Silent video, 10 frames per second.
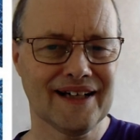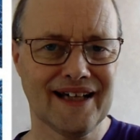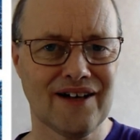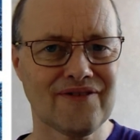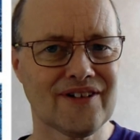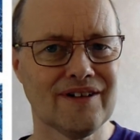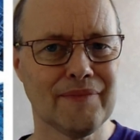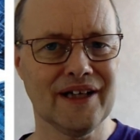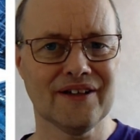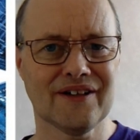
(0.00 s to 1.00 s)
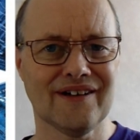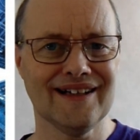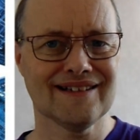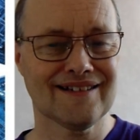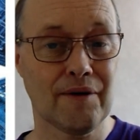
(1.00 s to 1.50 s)
by Kafka being the
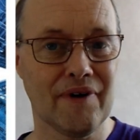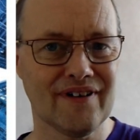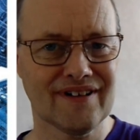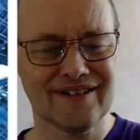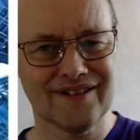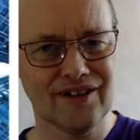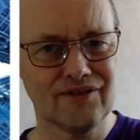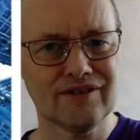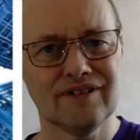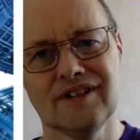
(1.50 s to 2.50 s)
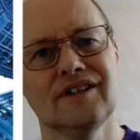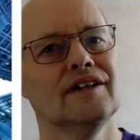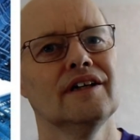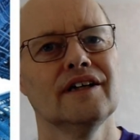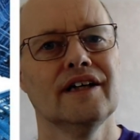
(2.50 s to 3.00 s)
great American novel,
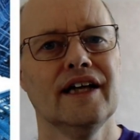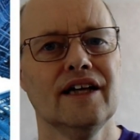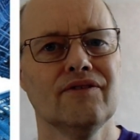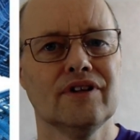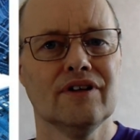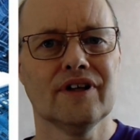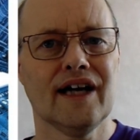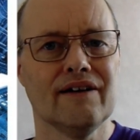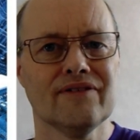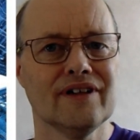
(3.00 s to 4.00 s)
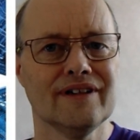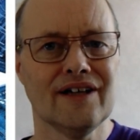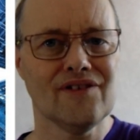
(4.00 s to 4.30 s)
even though Kafka